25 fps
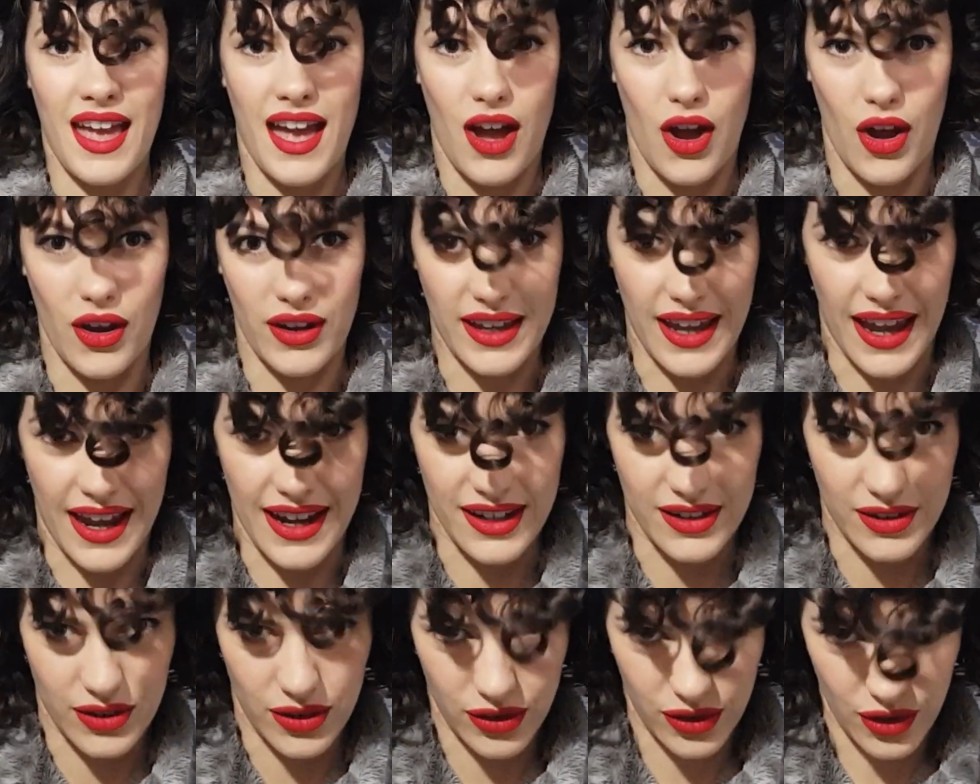Okay,
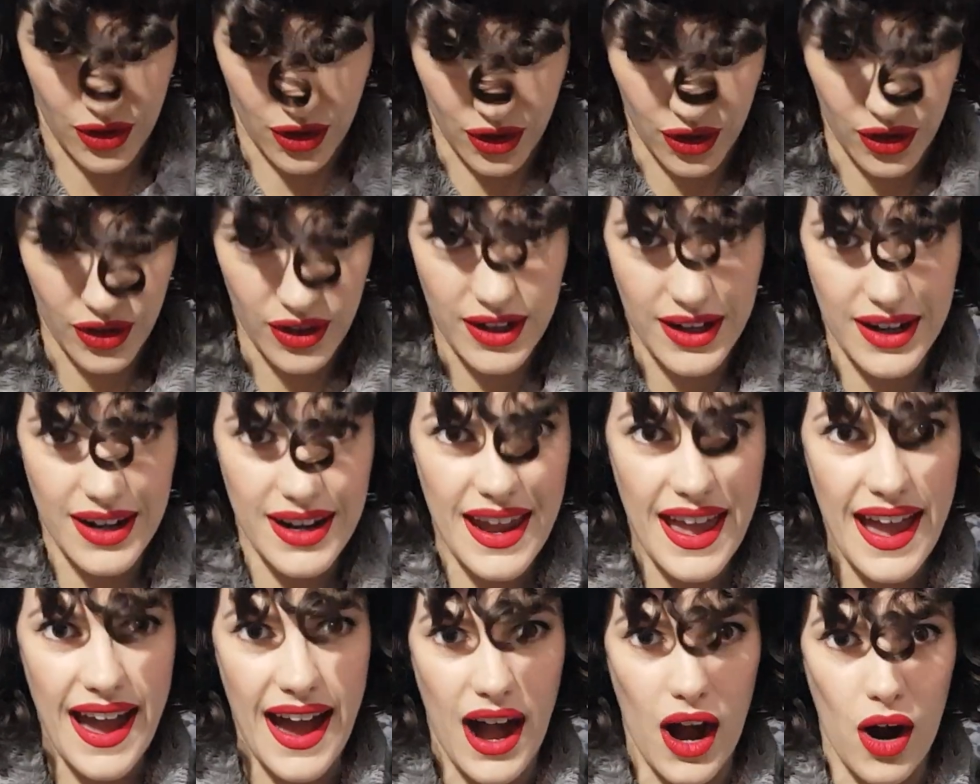so
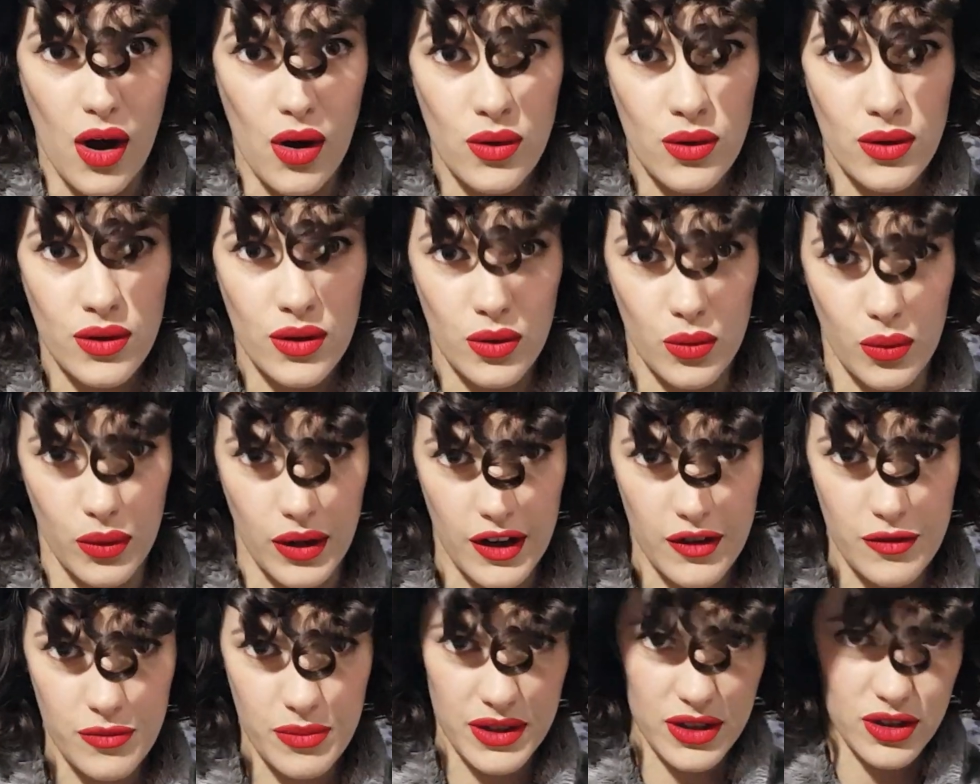now what
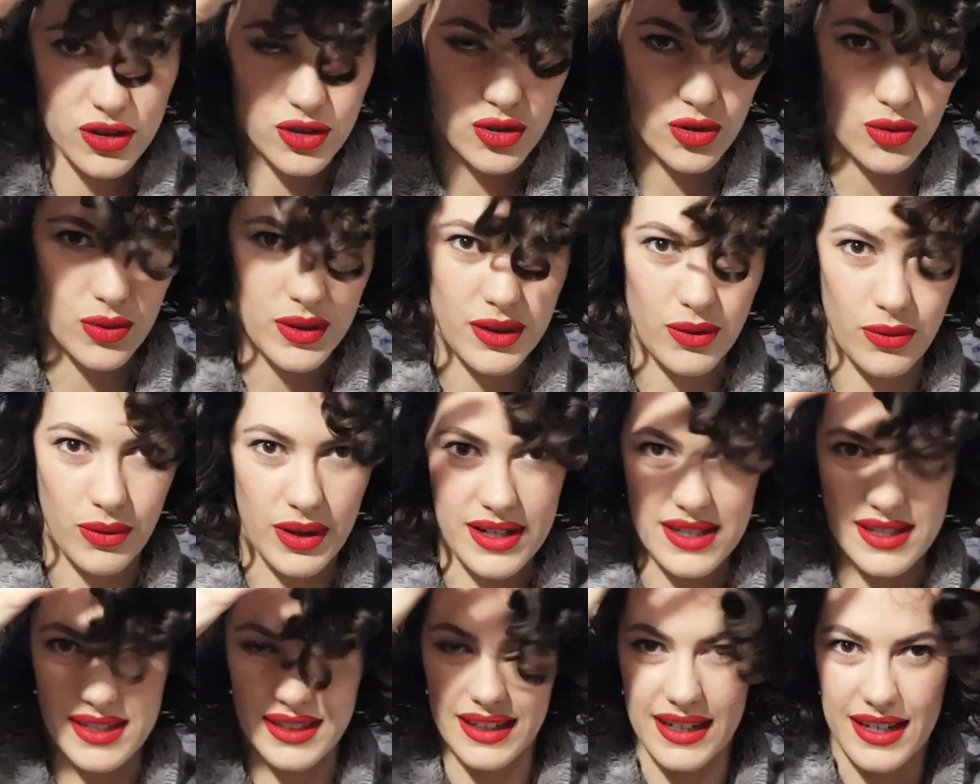I've been doing
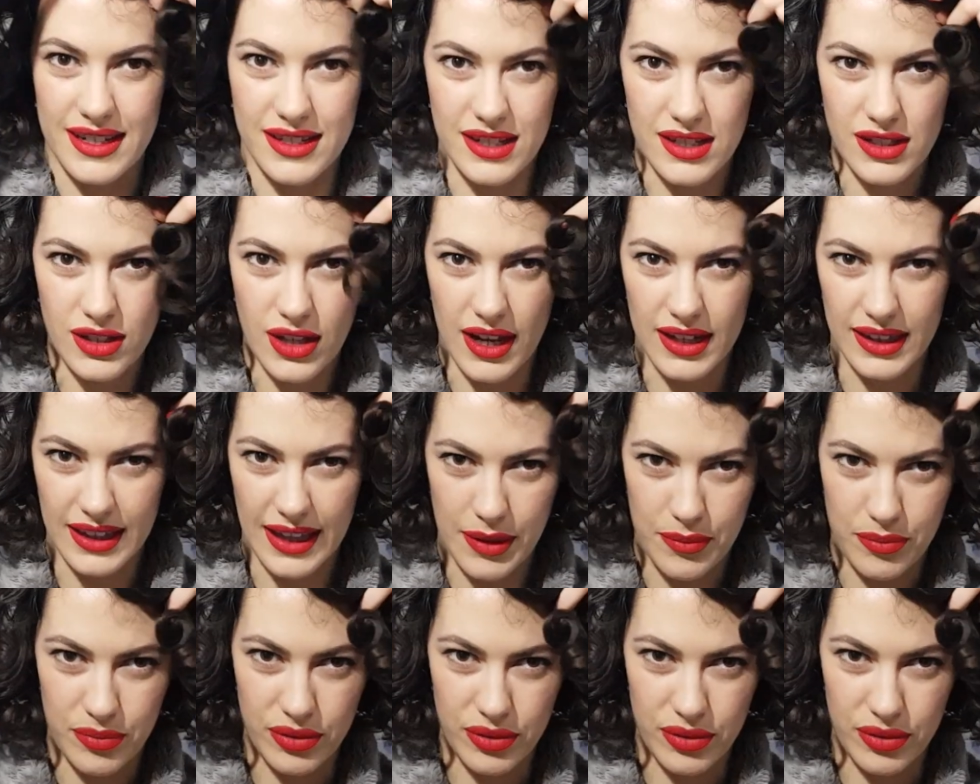recently is just kind of like